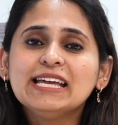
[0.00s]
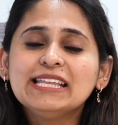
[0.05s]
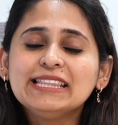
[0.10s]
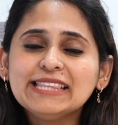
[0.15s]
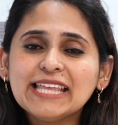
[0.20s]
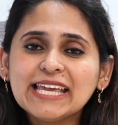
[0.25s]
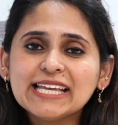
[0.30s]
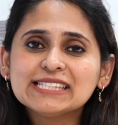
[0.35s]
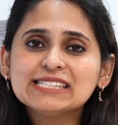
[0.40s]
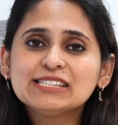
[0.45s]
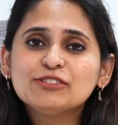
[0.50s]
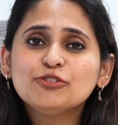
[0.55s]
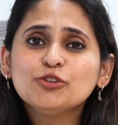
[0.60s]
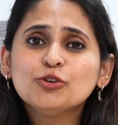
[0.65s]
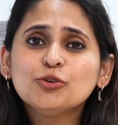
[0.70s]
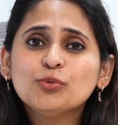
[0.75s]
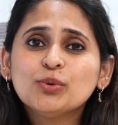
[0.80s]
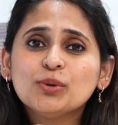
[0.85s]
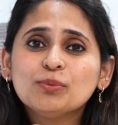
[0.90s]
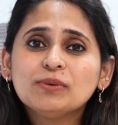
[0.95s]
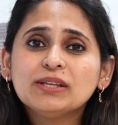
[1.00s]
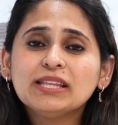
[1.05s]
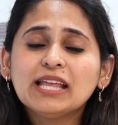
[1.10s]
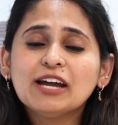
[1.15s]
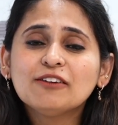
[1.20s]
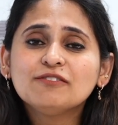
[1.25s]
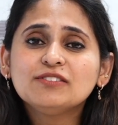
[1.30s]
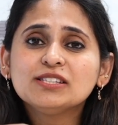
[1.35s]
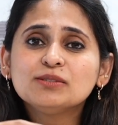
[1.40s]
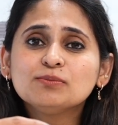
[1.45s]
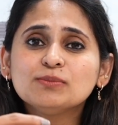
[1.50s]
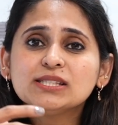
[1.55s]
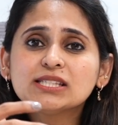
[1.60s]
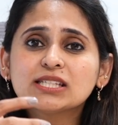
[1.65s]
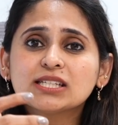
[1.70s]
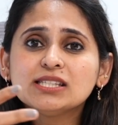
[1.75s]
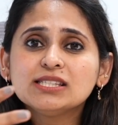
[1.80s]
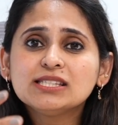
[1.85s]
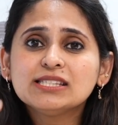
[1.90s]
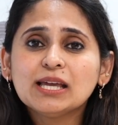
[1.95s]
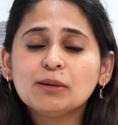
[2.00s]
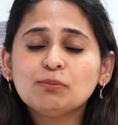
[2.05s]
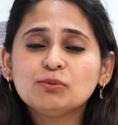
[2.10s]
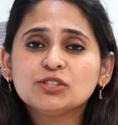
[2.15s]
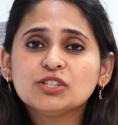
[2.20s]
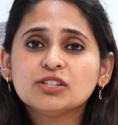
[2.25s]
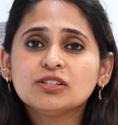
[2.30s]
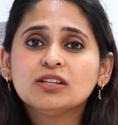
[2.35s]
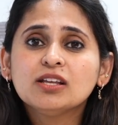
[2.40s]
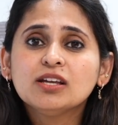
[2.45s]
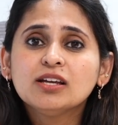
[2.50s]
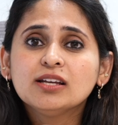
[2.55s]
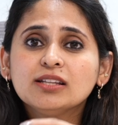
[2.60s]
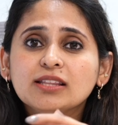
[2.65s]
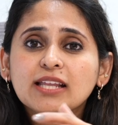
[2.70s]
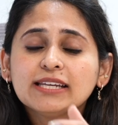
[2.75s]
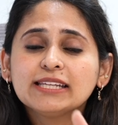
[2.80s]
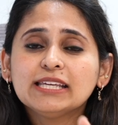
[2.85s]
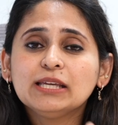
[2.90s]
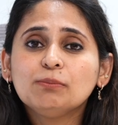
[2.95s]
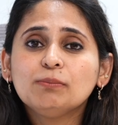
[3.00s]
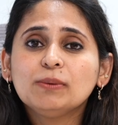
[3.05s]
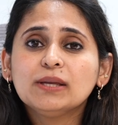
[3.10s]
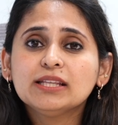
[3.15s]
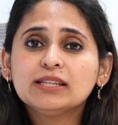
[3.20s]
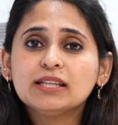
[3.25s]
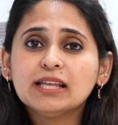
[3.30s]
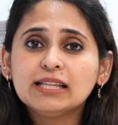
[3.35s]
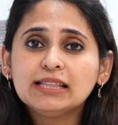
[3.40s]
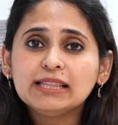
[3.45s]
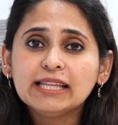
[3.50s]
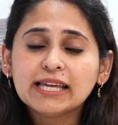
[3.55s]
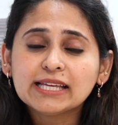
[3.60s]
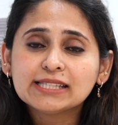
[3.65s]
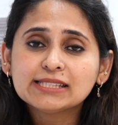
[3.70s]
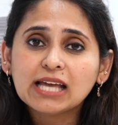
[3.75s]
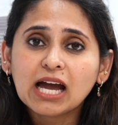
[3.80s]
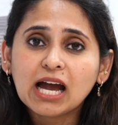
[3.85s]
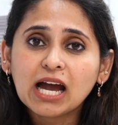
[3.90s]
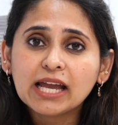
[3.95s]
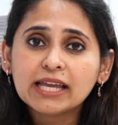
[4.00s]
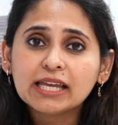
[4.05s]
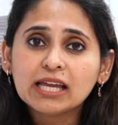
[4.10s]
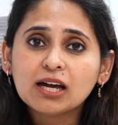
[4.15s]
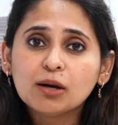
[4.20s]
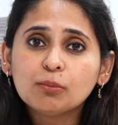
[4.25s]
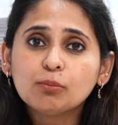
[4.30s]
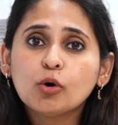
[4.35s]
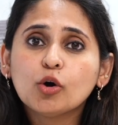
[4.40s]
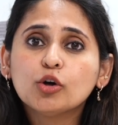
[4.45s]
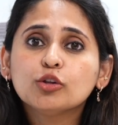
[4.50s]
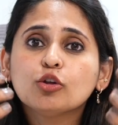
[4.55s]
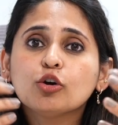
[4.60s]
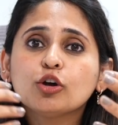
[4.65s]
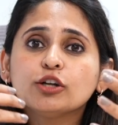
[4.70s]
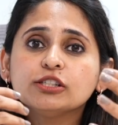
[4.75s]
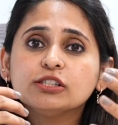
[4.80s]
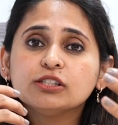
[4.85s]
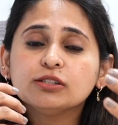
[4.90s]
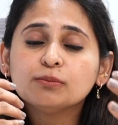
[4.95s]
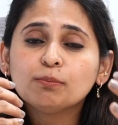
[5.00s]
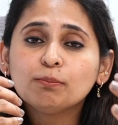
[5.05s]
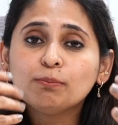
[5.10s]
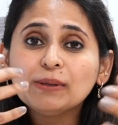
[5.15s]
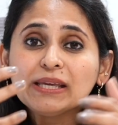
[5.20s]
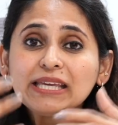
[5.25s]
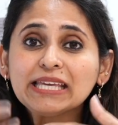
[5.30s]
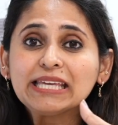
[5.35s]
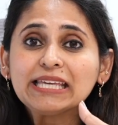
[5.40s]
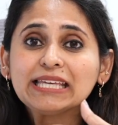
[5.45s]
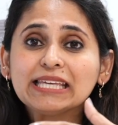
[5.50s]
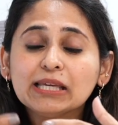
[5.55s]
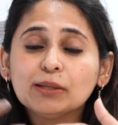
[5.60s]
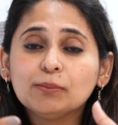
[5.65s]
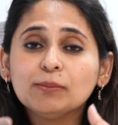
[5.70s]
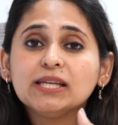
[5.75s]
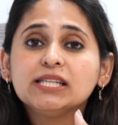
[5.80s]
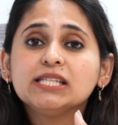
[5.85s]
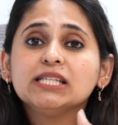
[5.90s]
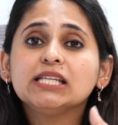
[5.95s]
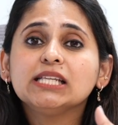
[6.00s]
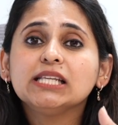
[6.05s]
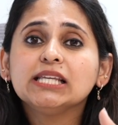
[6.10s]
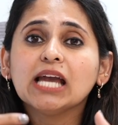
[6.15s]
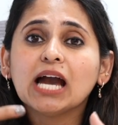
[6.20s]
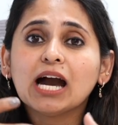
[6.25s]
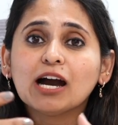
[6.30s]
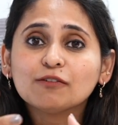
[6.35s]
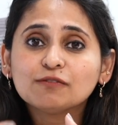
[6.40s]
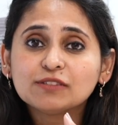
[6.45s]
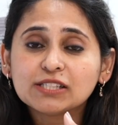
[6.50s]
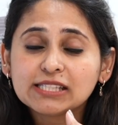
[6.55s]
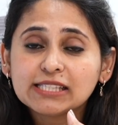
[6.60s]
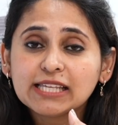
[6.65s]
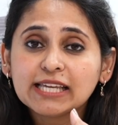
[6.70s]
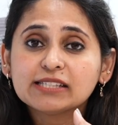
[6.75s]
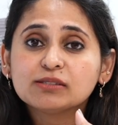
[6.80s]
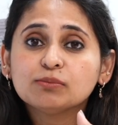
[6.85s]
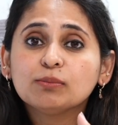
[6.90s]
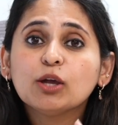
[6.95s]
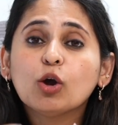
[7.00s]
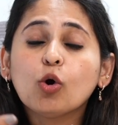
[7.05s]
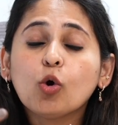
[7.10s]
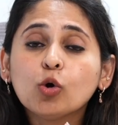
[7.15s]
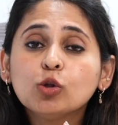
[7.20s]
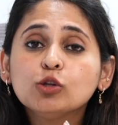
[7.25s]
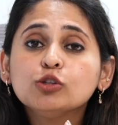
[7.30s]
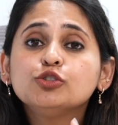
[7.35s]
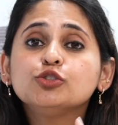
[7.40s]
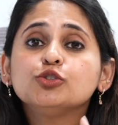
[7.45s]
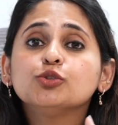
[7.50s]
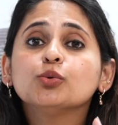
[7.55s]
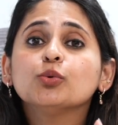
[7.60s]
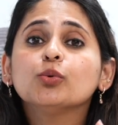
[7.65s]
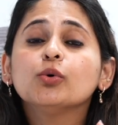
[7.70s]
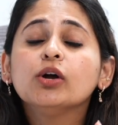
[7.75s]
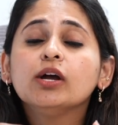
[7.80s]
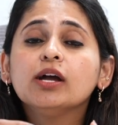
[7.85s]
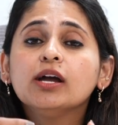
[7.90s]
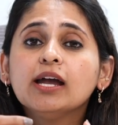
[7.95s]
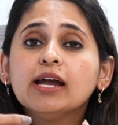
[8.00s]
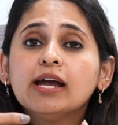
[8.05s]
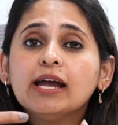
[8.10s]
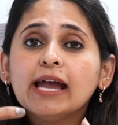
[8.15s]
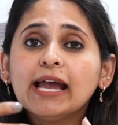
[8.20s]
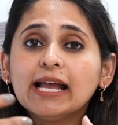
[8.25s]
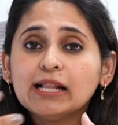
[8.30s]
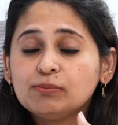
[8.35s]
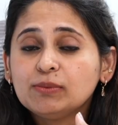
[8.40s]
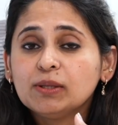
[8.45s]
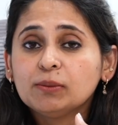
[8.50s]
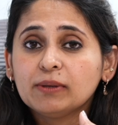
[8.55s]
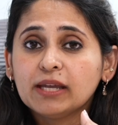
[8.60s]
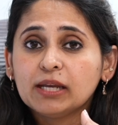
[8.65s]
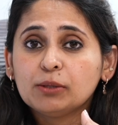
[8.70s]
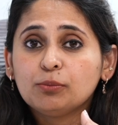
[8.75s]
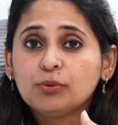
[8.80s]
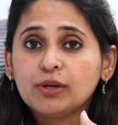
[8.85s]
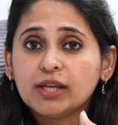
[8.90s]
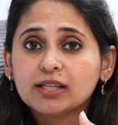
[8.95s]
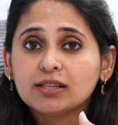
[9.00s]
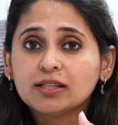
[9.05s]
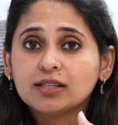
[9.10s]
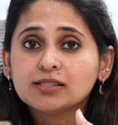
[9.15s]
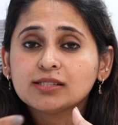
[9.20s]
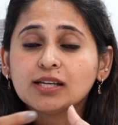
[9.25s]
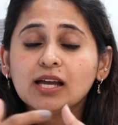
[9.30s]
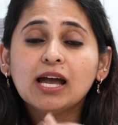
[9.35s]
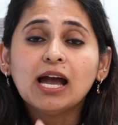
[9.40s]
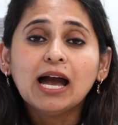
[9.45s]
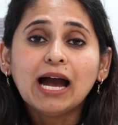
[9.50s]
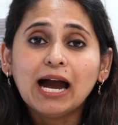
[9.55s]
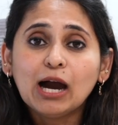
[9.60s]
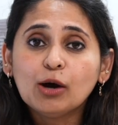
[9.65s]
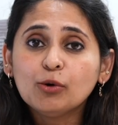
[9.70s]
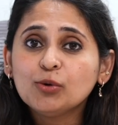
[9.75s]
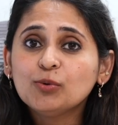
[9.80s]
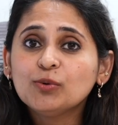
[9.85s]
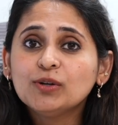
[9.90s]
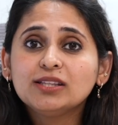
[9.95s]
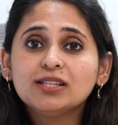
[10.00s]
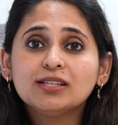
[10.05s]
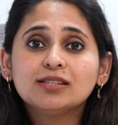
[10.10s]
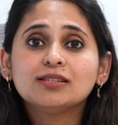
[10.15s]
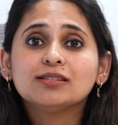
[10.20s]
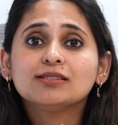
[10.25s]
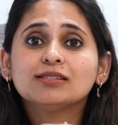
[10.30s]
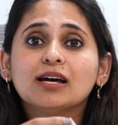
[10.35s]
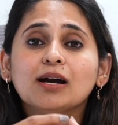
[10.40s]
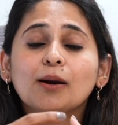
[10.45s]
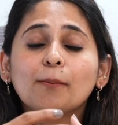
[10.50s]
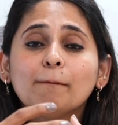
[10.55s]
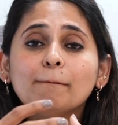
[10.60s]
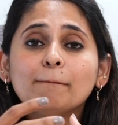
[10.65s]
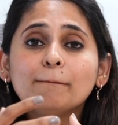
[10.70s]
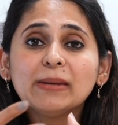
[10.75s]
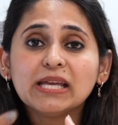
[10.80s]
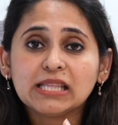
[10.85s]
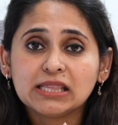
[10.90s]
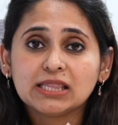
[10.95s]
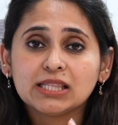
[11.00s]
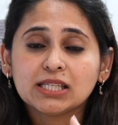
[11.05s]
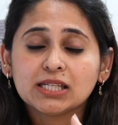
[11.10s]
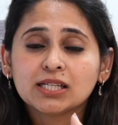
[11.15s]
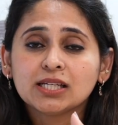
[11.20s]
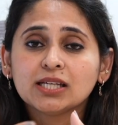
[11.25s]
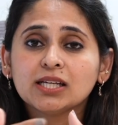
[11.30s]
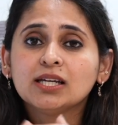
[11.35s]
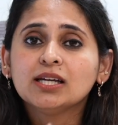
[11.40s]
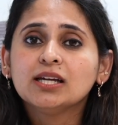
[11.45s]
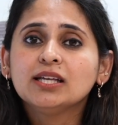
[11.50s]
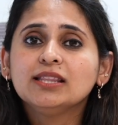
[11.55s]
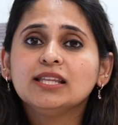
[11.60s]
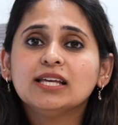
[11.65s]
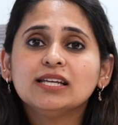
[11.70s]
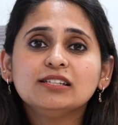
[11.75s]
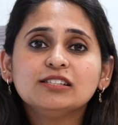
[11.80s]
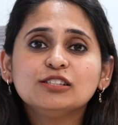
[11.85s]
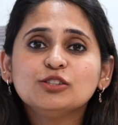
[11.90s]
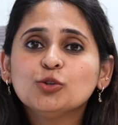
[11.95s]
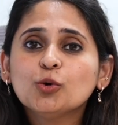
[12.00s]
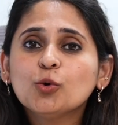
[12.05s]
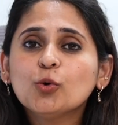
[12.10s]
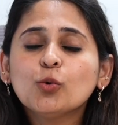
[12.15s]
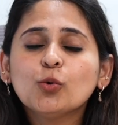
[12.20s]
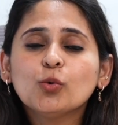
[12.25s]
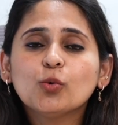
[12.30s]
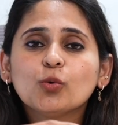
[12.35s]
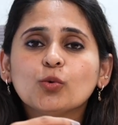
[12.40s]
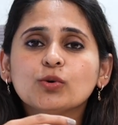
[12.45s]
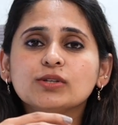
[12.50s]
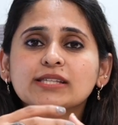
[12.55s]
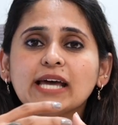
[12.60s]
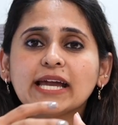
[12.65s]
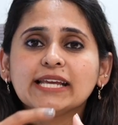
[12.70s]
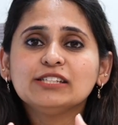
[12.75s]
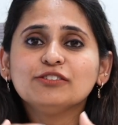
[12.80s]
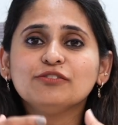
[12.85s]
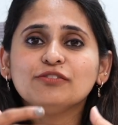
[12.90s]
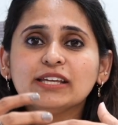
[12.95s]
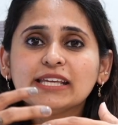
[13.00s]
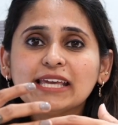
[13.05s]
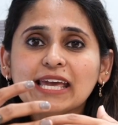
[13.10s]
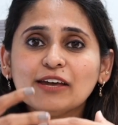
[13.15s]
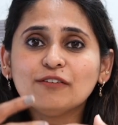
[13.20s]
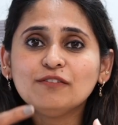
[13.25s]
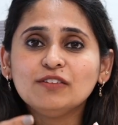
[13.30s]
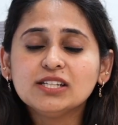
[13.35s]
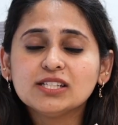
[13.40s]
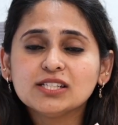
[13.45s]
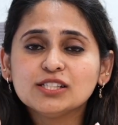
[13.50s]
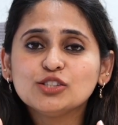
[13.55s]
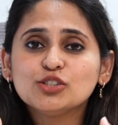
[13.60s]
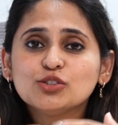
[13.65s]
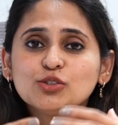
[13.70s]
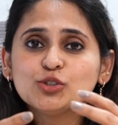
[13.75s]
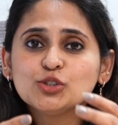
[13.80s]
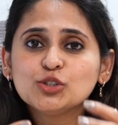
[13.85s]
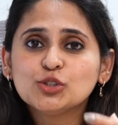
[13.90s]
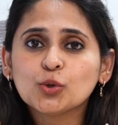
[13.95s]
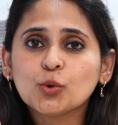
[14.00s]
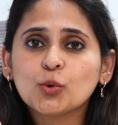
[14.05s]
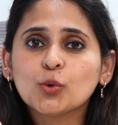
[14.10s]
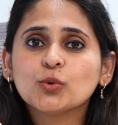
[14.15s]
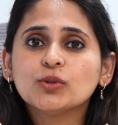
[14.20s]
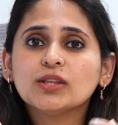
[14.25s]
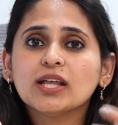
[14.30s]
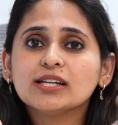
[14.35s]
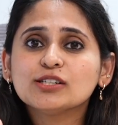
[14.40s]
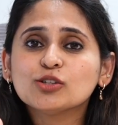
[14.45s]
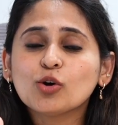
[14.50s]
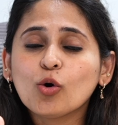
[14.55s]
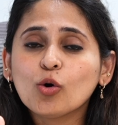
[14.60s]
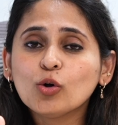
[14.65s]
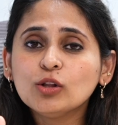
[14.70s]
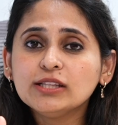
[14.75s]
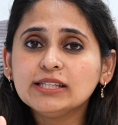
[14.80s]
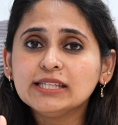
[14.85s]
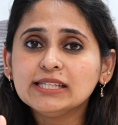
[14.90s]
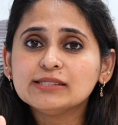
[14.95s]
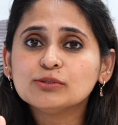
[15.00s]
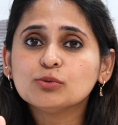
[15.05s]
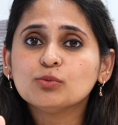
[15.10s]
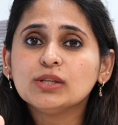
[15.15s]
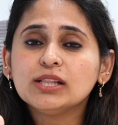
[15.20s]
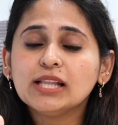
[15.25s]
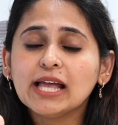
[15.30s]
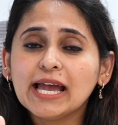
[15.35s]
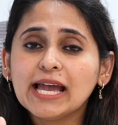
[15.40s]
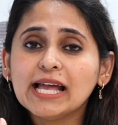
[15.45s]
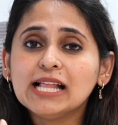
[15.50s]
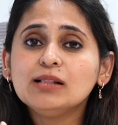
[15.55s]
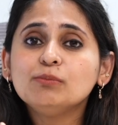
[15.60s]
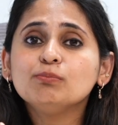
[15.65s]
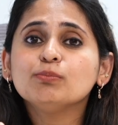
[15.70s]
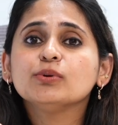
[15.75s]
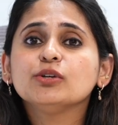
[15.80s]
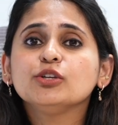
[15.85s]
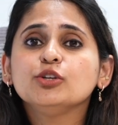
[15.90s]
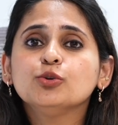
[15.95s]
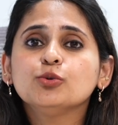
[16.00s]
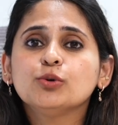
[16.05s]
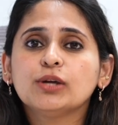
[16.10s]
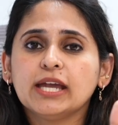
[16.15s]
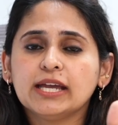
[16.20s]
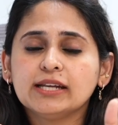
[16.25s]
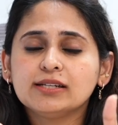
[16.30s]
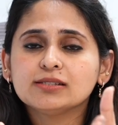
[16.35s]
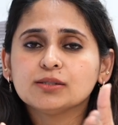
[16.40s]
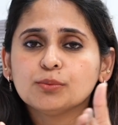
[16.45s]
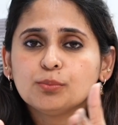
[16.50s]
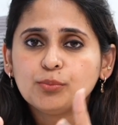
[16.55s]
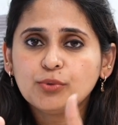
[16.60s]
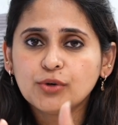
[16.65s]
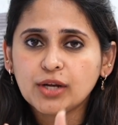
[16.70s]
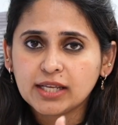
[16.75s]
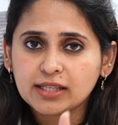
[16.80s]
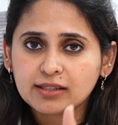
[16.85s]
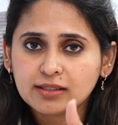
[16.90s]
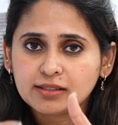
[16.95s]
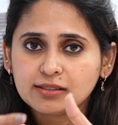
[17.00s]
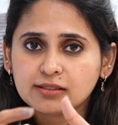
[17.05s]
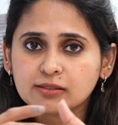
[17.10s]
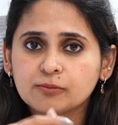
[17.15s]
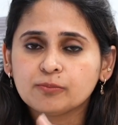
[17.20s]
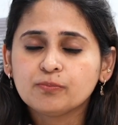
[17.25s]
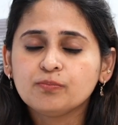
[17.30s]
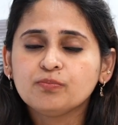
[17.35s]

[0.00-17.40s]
Next, few women have this misconception that keeping their legs high up or not peeing immediately after sex may also help them get pregnant. However, this is a myth. There is no scientific evidence to show that all these will help you get pregnant.